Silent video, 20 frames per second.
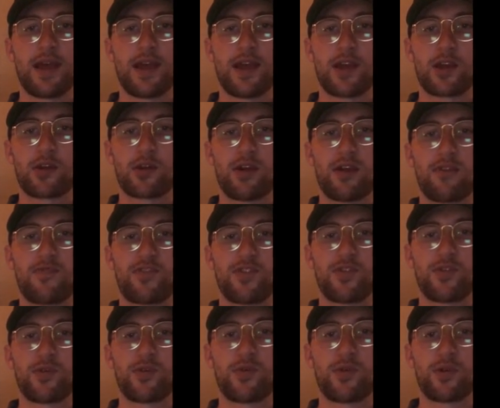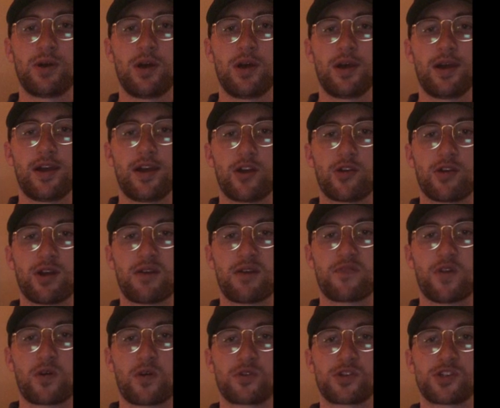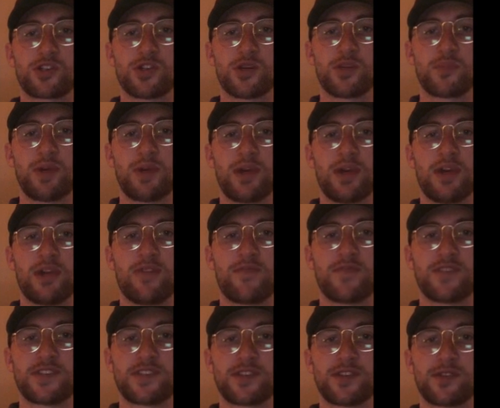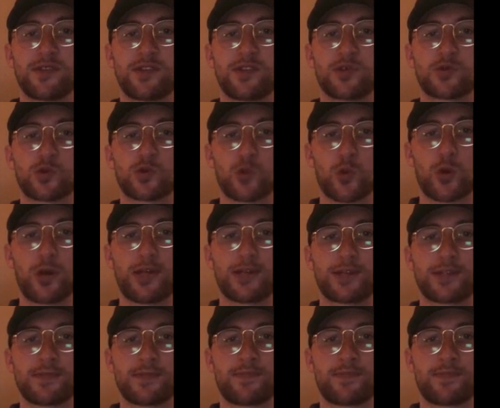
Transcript: aircraft fuel, aircraft ownership, and facility rent.